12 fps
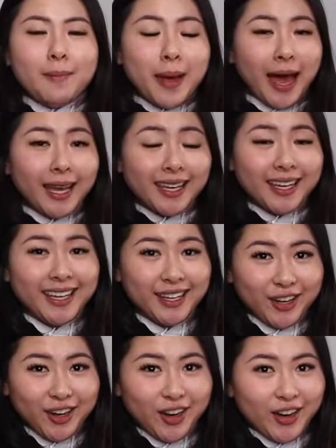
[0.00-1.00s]
Back
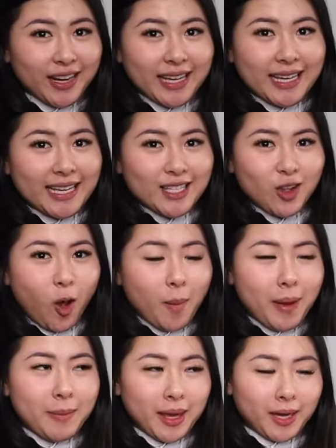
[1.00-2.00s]
here is all
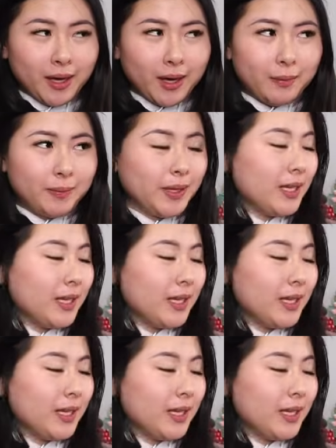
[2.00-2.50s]
my makeup.